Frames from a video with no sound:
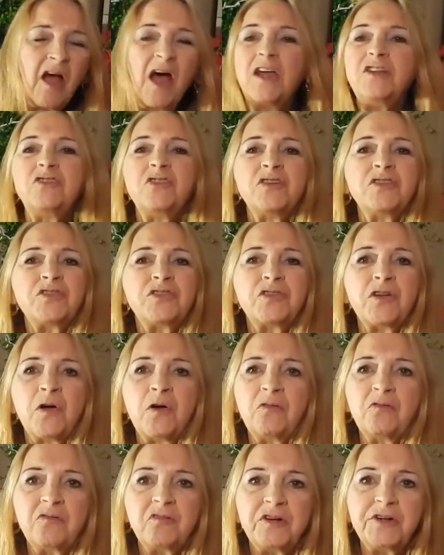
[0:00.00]
I just
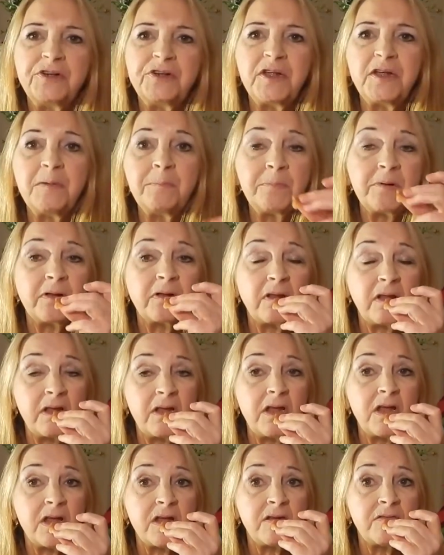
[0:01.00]
don't really
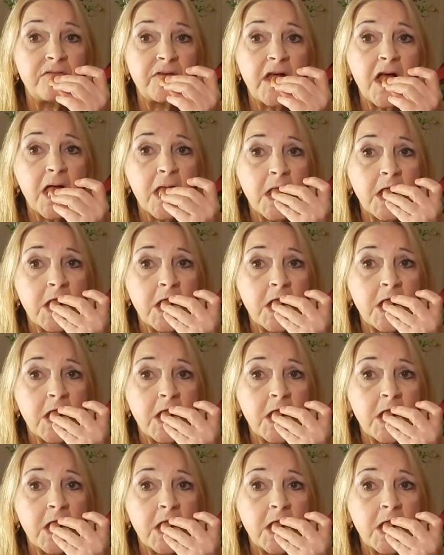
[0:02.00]
believe